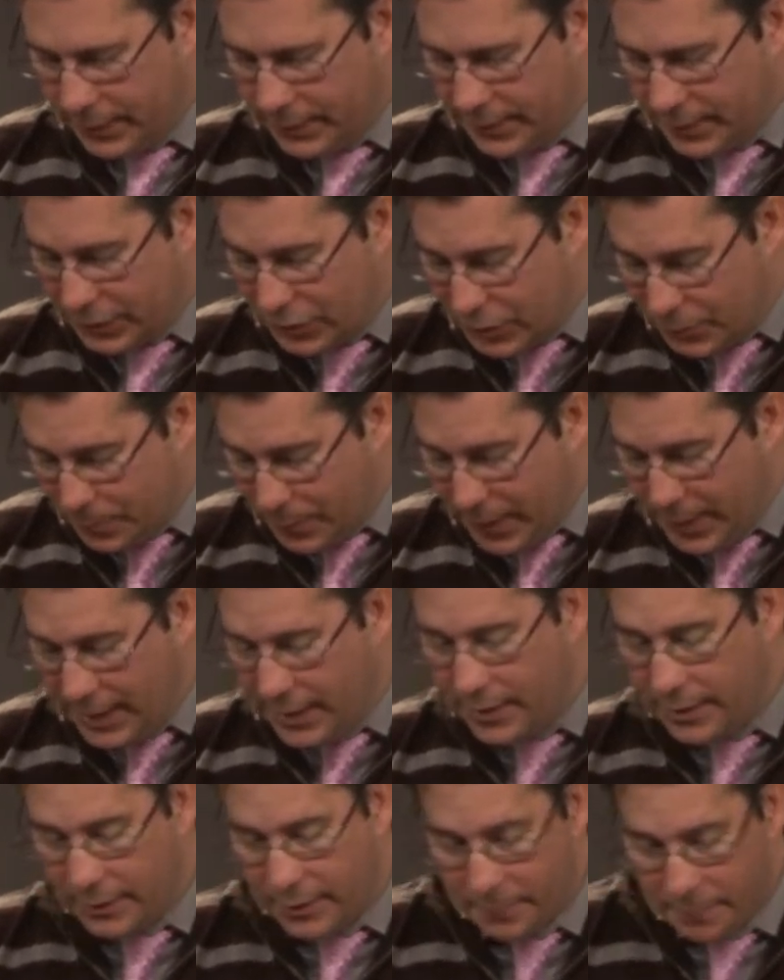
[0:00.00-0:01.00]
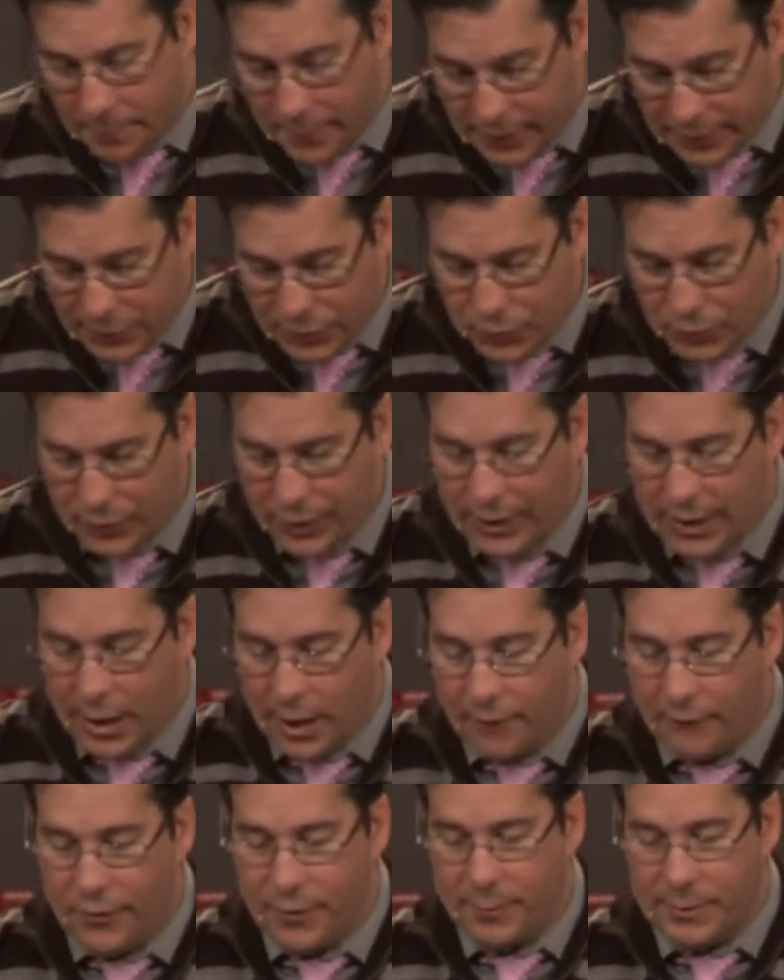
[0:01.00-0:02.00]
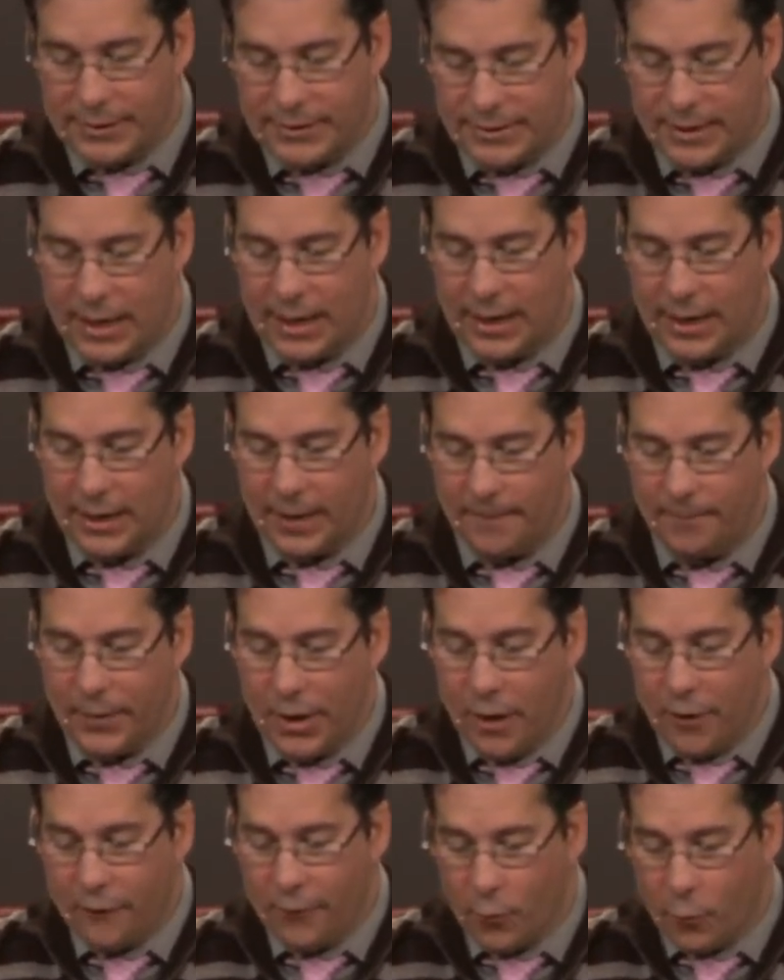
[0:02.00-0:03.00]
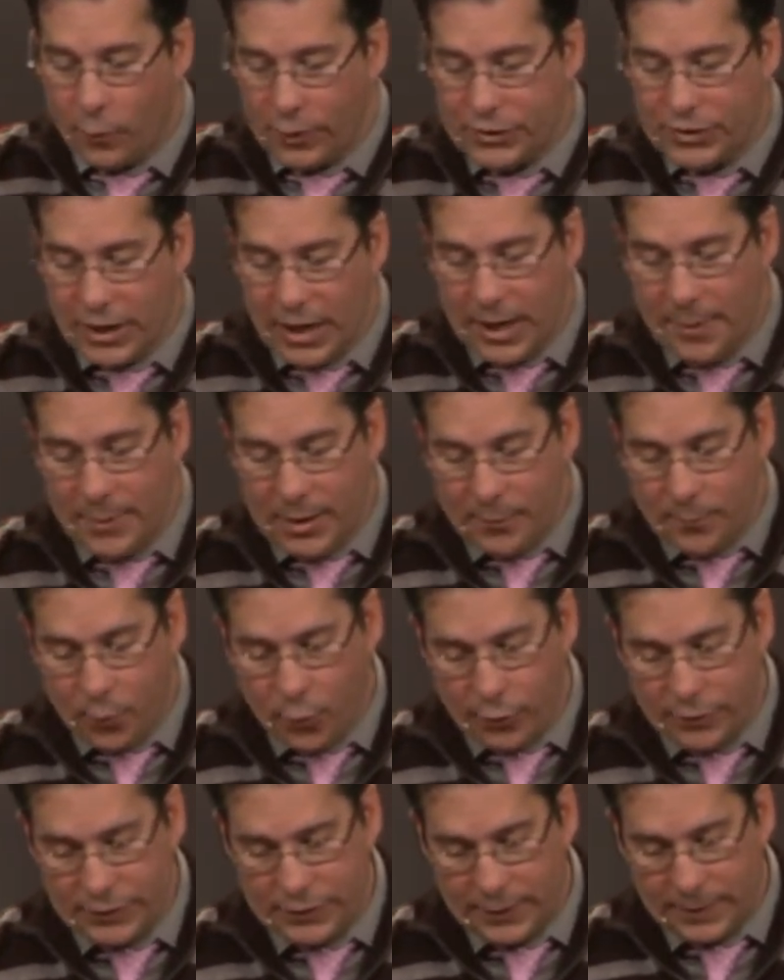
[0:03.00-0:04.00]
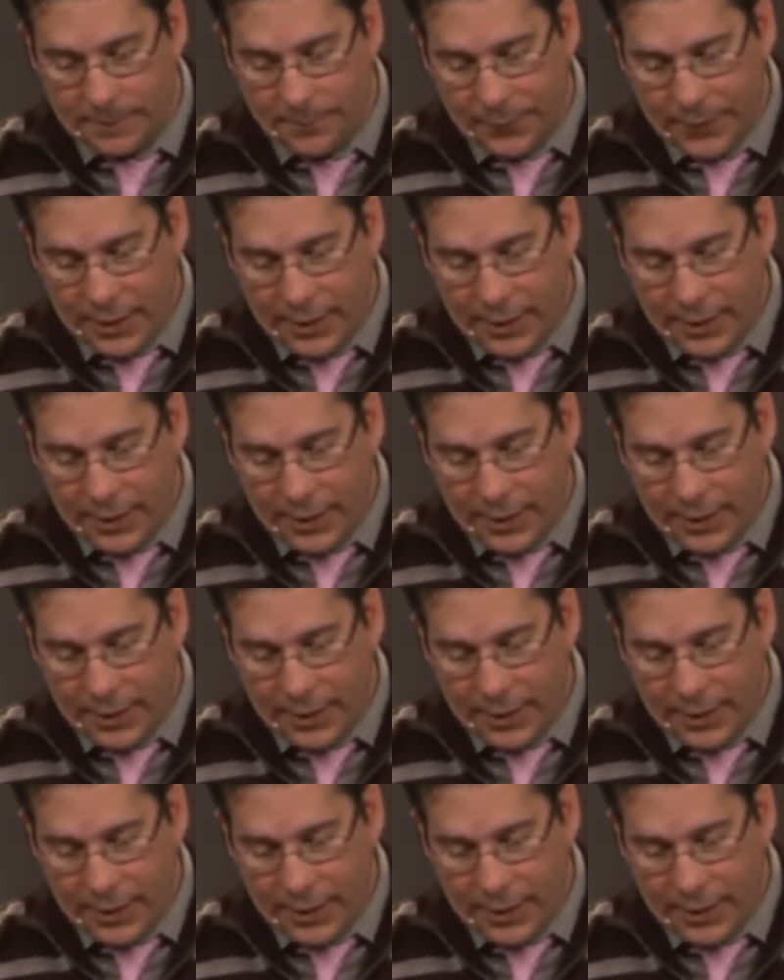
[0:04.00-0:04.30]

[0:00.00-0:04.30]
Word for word: to speak the mystery of the Messiah, for which I am in prison,